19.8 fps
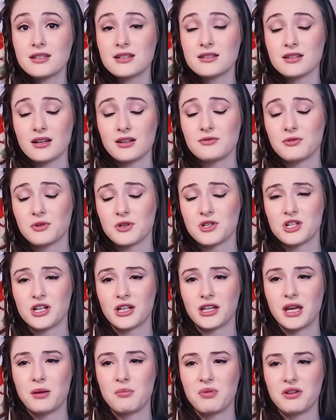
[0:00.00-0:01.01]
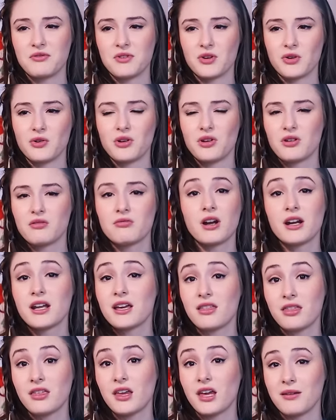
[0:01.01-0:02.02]
is unfortunately a bit of a
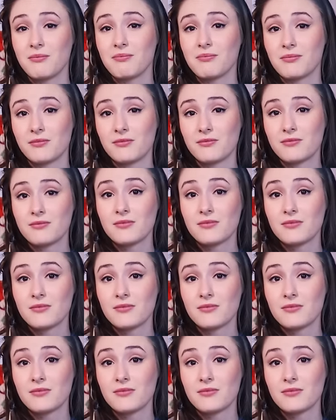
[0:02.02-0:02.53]
running theme. Some